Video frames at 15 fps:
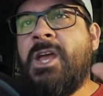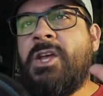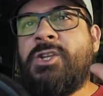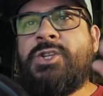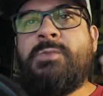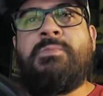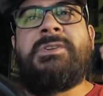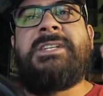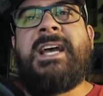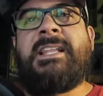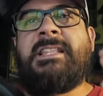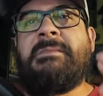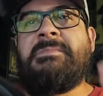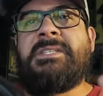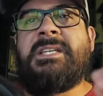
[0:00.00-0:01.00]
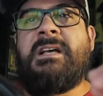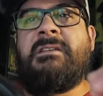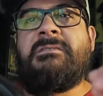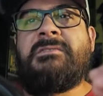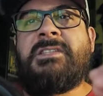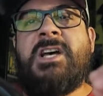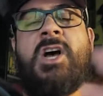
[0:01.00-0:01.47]
To protect
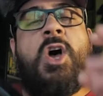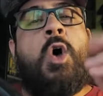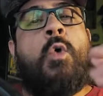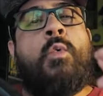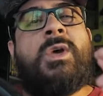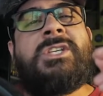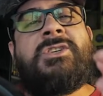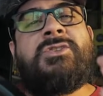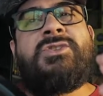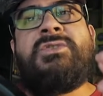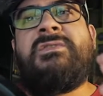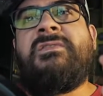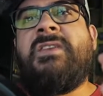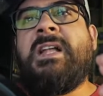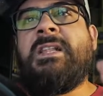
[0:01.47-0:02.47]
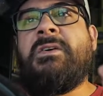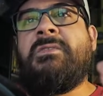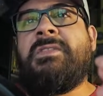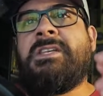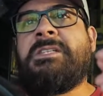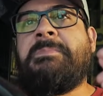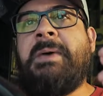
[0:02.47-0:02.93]
themselves, wizards who follow
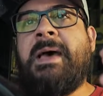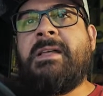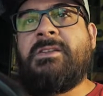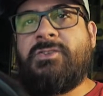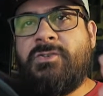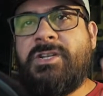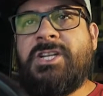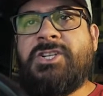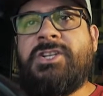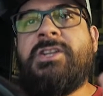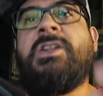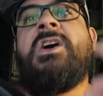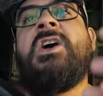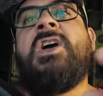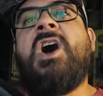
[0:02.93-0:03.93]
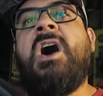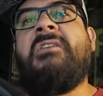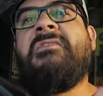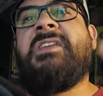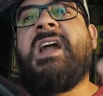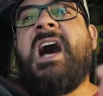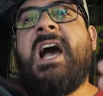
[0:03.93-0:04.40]
this tradition
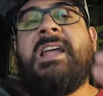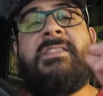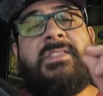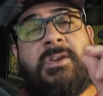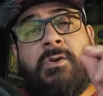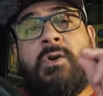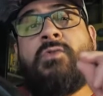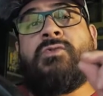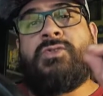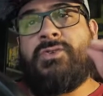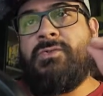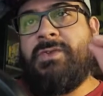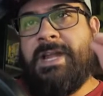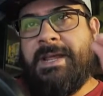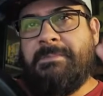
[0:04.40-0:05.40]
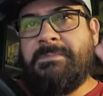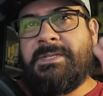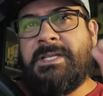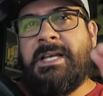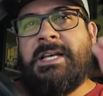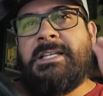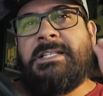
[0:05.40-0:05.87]
often hide their own true names,